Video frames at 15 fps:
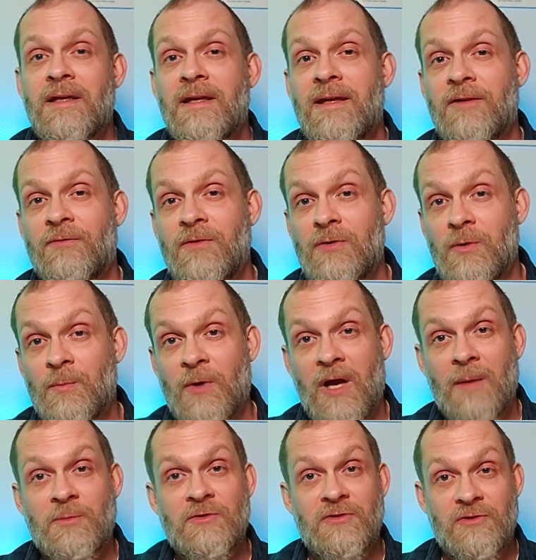If you are
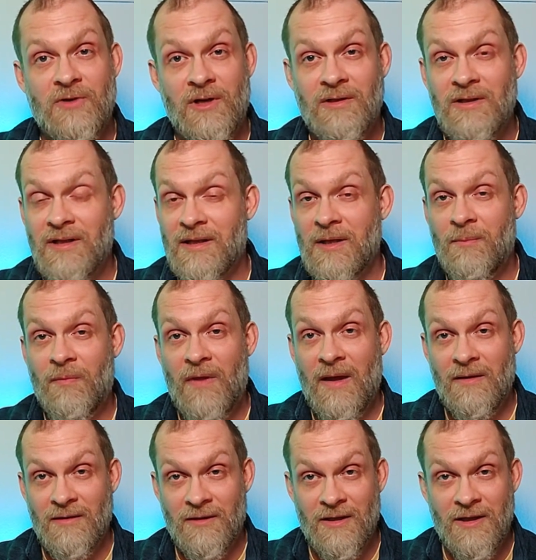perhaps struggling up
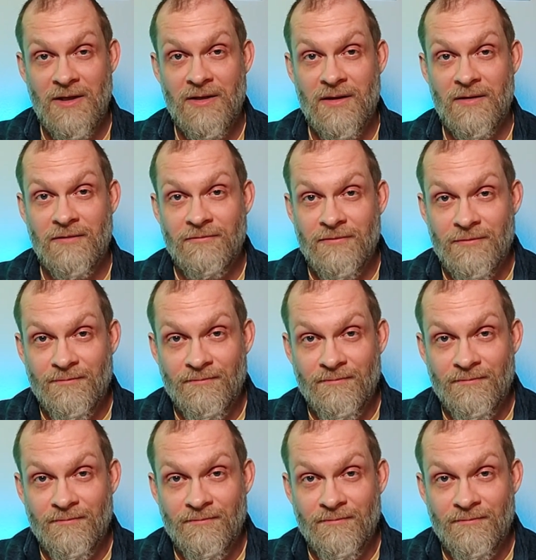that learning curve,